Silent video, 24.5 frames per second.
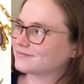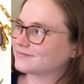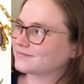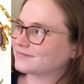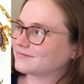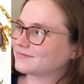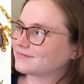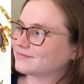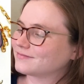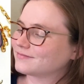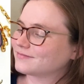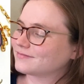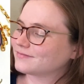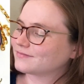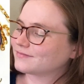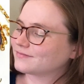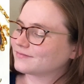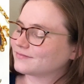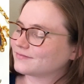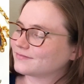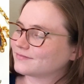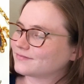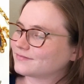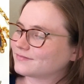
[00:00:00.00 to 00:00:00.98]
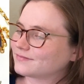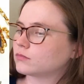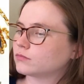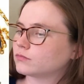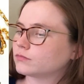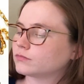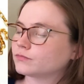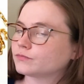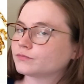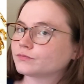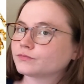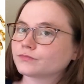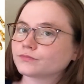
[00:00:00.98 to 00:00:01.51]

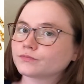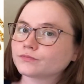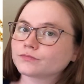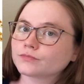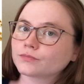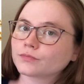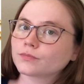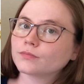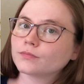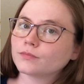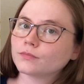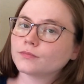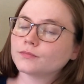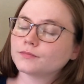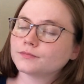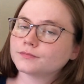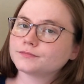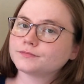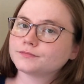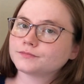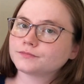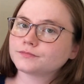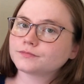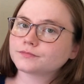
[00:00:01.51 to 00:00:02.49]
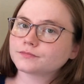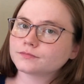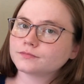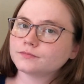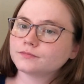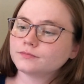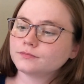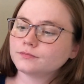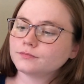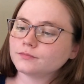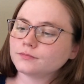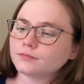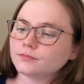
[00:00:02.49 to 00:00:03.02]

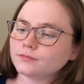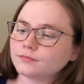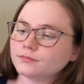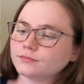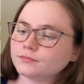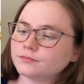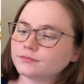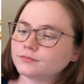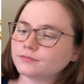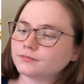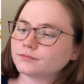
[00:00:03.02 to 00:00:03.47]
[no speech]